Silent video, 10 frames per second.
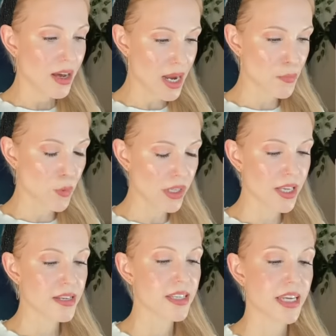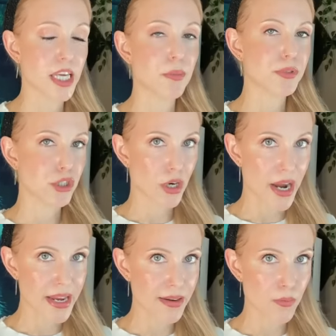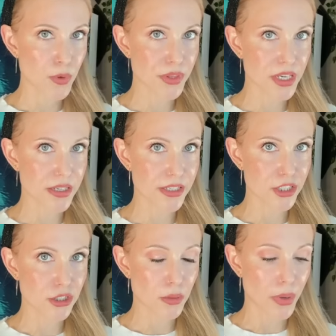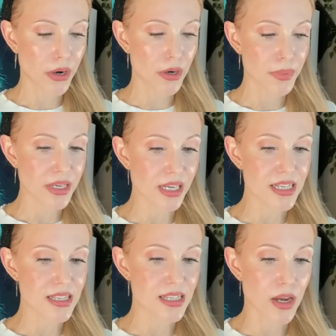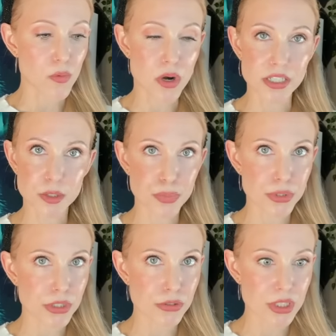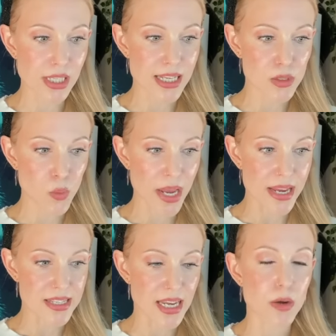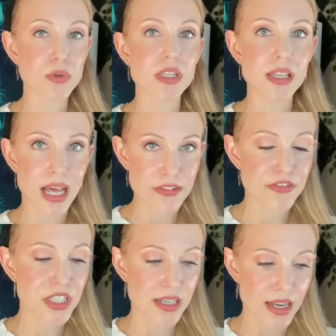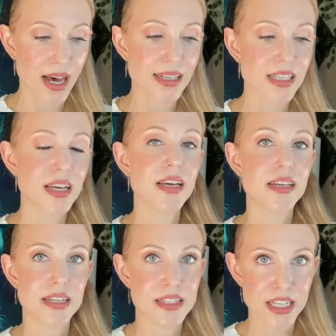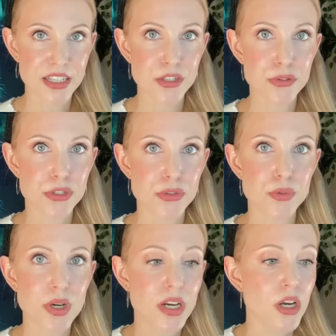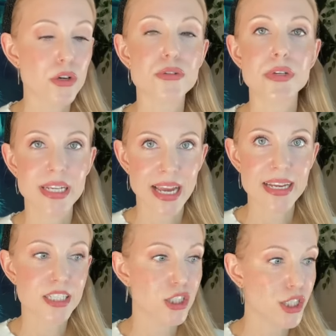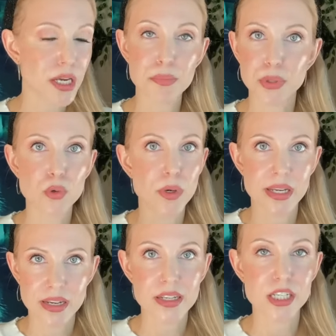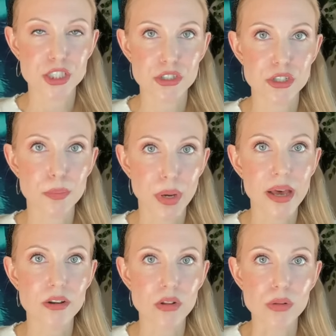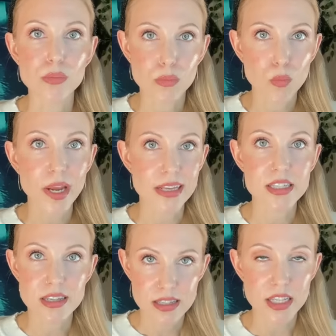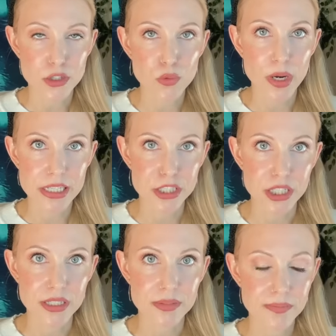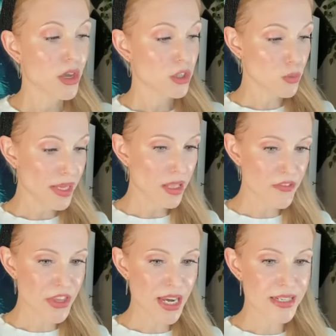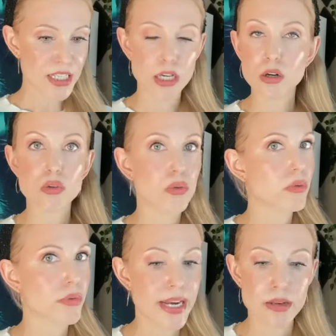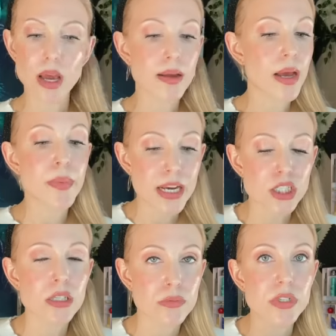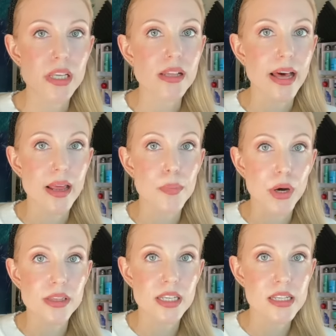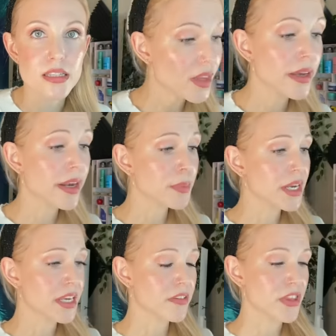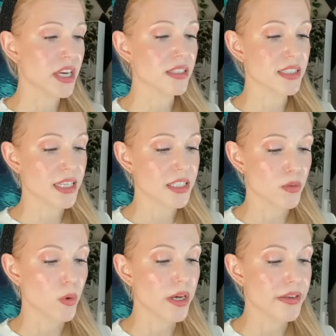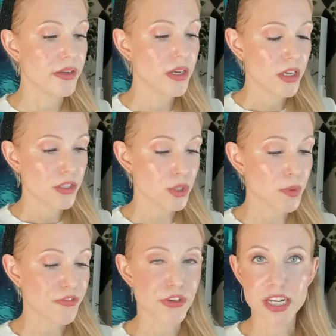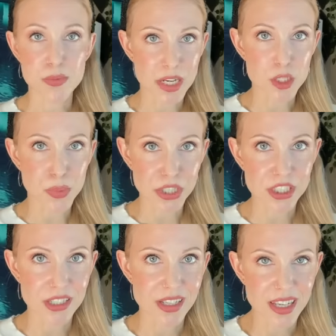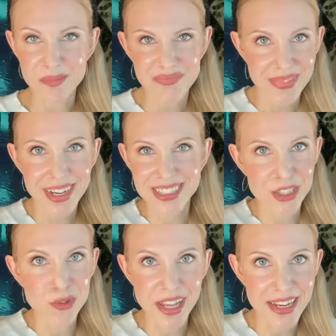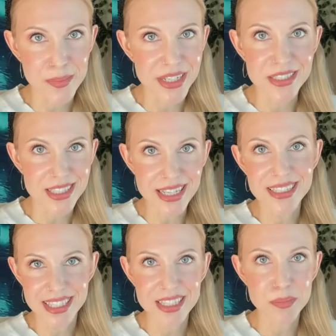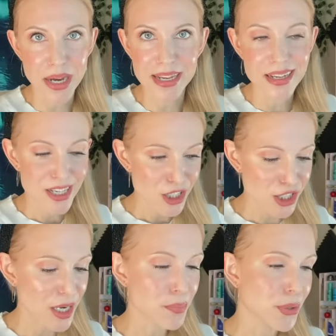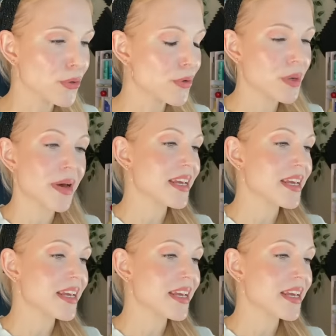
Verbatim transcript: I'm willing to keep trying with the conditioner bar because I want to produce less waste. I would love to not continue to create a shampoo and conditioner bottle waste situation. So I love the idea. Great. I- am actually really glad I bought this. And I'm going to give the unscented one to a friend because personally, I do like a bit of scent in my shampoo and my